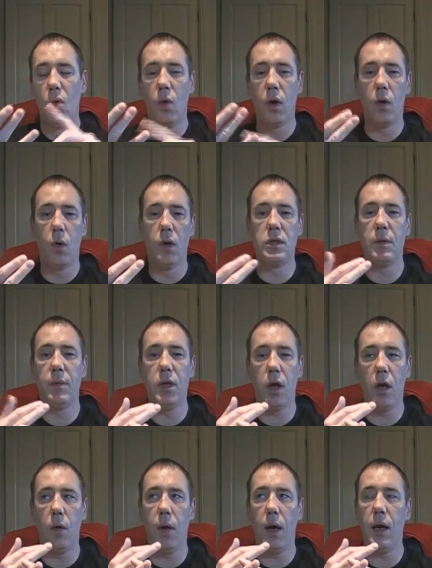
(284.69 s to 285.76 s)
We're going to be
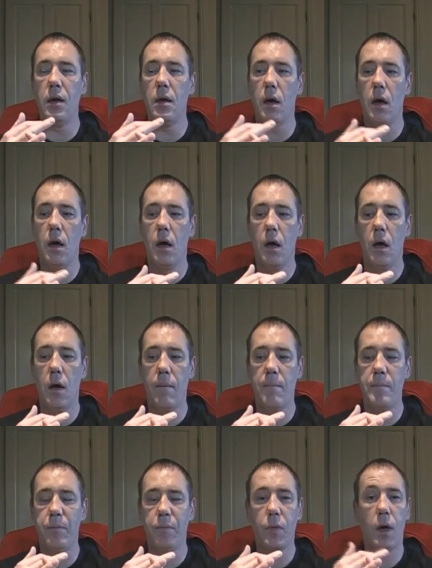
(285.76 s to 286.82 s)
doing
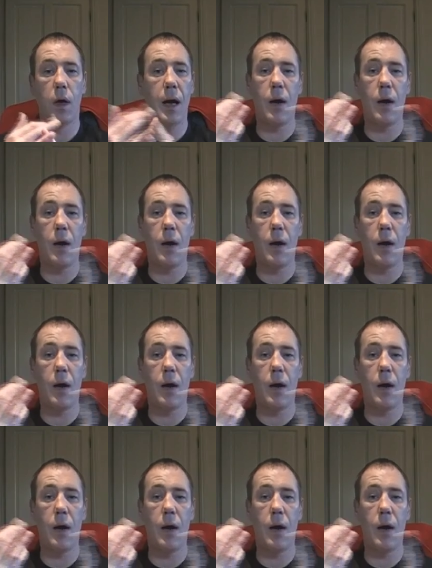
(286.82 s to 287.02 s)
um,